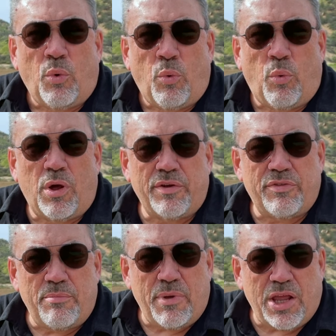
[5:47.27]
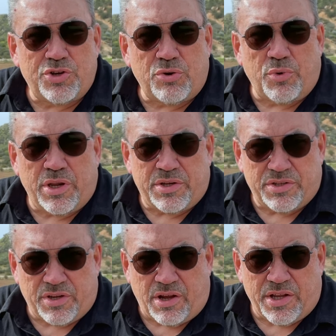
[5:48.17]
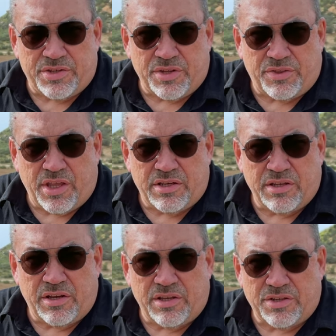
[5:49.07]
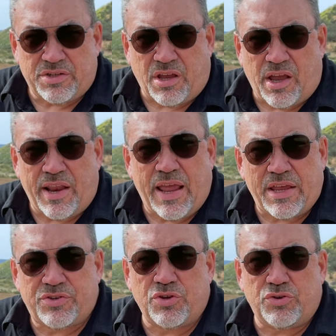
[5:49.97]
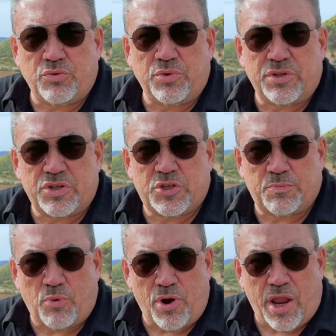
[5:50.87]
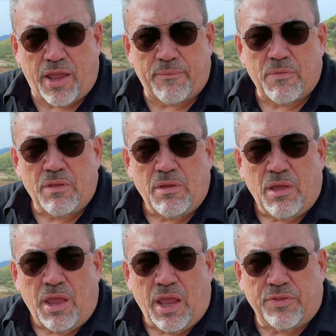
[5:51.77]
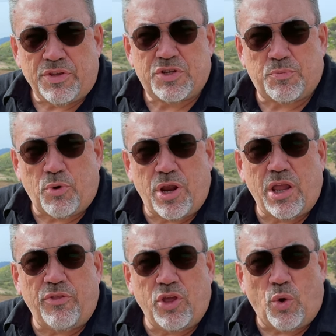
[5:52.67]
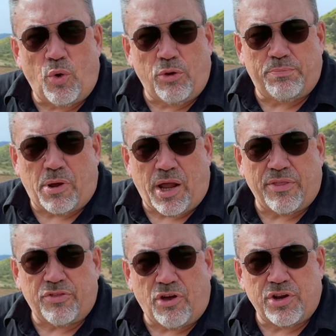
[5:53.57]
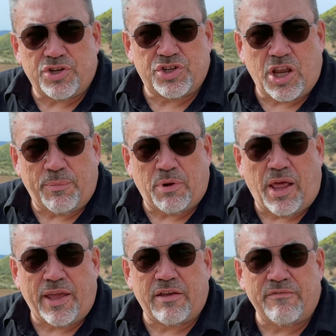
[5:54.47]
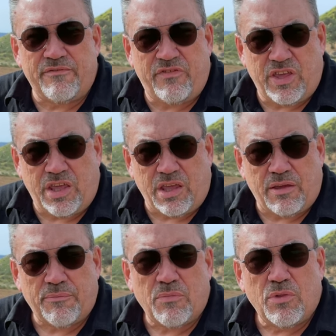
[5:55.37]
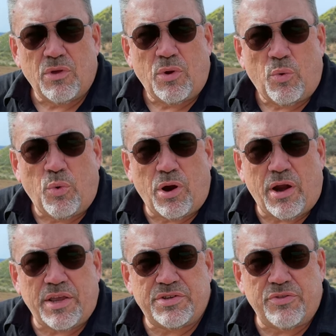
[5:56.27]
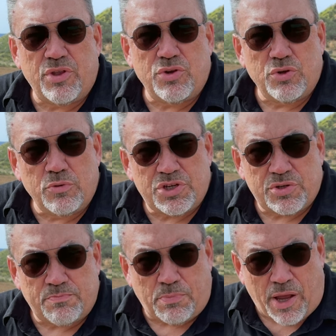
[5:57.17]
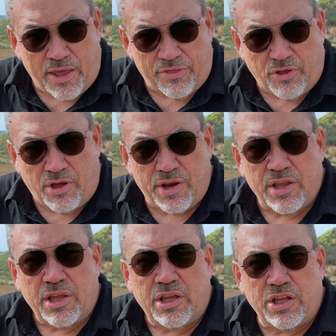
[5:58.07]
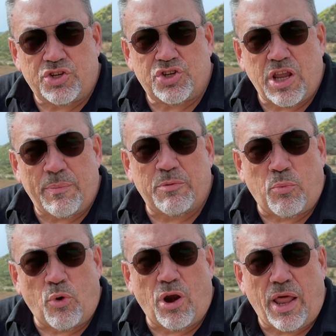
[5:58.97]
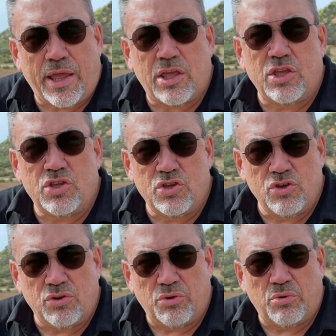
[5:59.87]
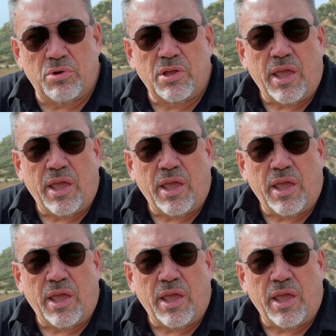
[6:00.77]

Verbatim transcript: One of the major redesigns that they did inside has to do with the spring. And the spring in the old Python is shaped like a V, whereas in the new Python, it's shaped more like a U.